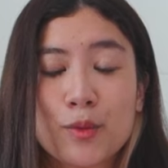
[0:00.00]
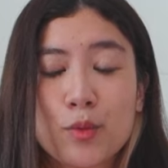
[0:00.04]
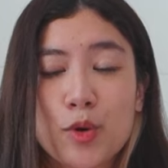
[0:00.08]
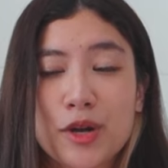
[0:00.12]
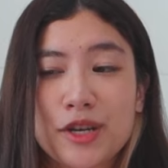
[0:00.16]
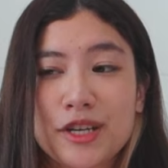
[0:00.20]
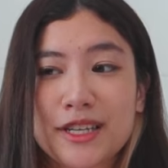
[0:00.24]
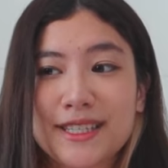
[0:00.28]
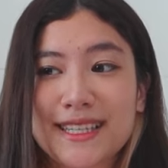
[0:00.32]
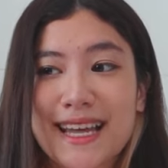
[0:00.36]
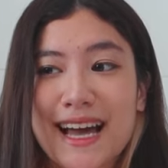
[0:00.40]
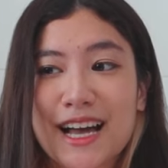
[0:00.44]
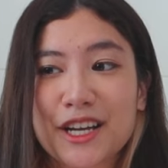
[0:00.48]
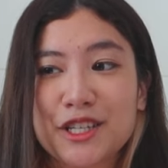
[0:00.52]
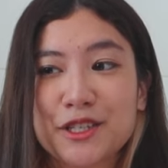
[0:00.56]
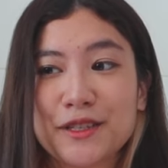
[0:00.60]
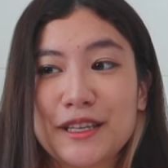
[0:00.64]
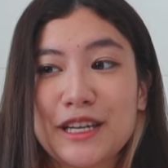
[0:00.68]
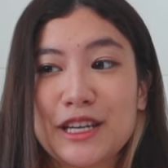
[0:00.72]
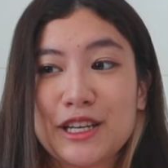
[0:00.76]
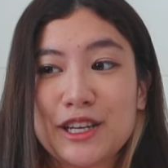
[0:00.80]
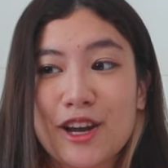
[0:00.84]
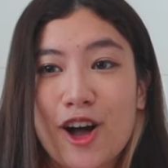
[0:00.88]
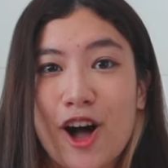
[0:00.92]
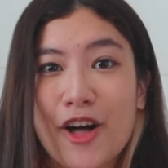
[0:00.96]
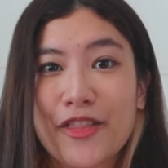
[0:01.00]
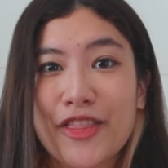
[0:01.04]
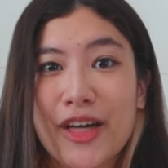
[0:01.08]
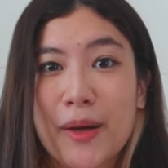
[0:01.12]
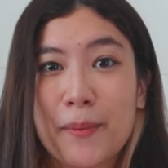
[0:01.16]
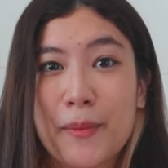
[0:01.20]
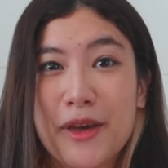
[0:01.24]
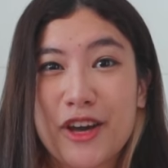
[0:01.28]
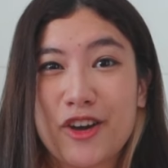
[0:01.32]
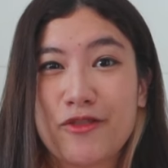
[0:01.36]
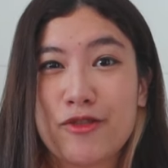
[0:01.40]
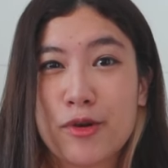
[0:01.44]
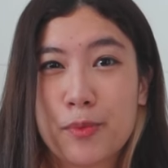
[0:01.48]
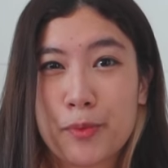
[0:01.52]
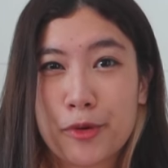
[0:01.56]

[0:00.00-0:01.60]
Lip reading: which is actually not that big of a